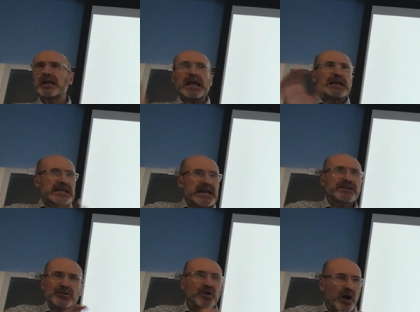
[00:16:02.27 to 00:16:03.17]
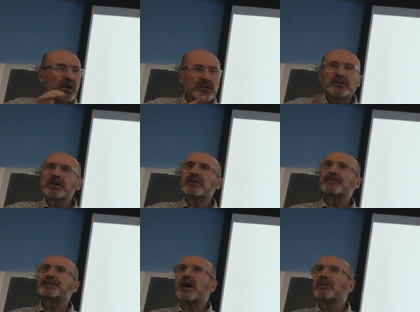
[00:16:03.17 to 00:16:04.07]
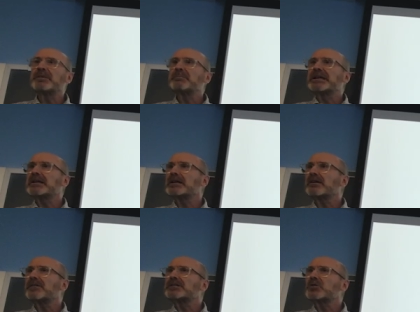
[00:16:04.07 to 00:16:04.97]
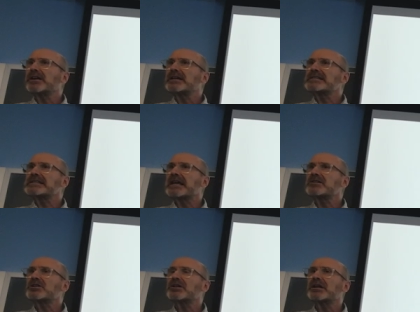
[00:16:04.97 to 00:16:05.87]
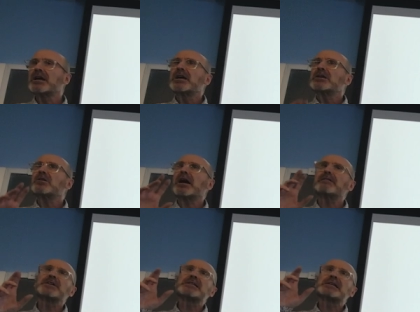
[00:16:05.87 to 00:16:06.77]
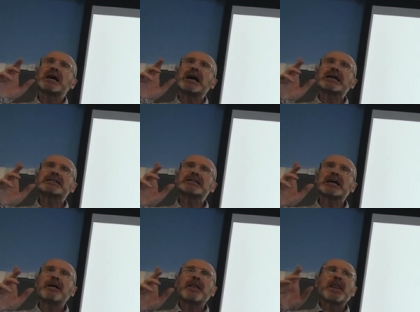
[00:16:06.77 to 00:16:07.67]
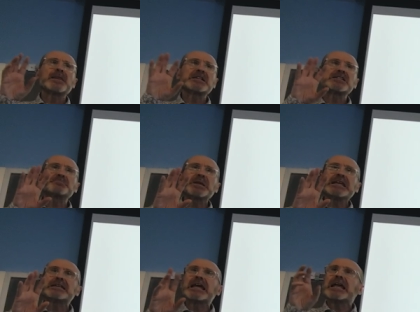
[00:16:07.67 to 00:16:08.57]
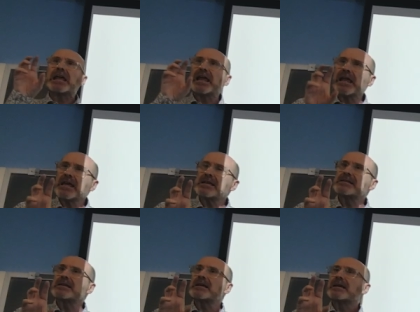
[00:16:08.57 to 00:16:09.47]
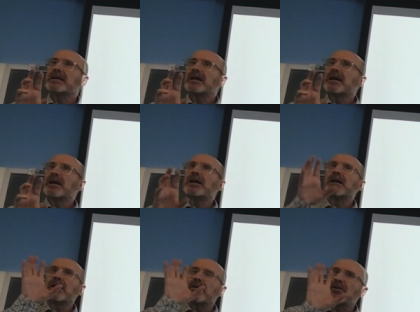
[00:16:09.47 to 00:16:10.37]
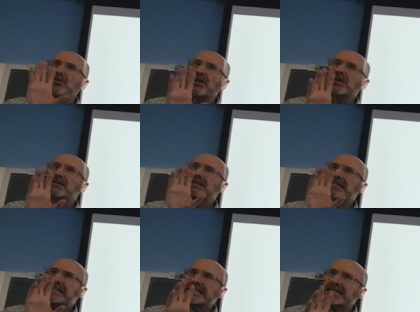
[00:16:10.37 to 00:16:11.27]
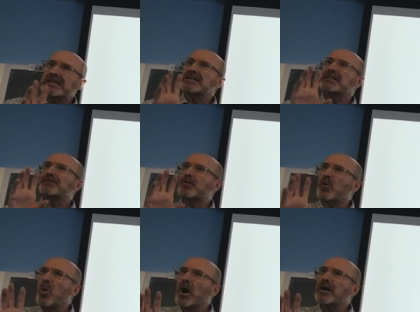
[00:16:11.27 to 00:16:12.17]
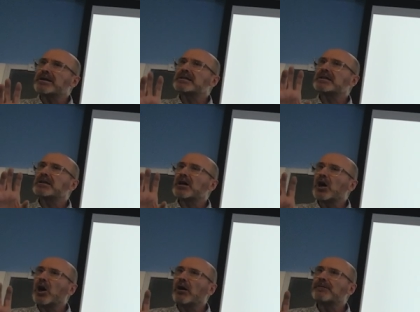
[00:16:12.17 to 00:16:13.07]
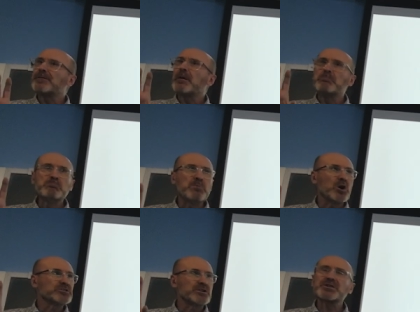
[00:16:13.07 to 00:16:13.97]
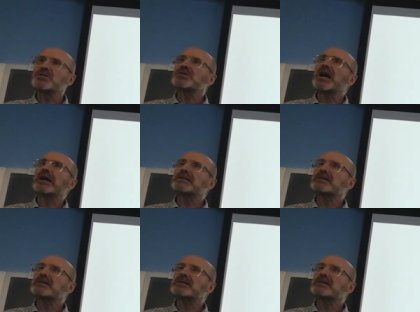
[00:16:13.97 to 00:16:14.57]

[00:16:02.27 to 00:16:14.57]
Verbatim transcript: And later on, from the beginning of the 20th century, you have this idea that speed is the distinctive quality of modern society.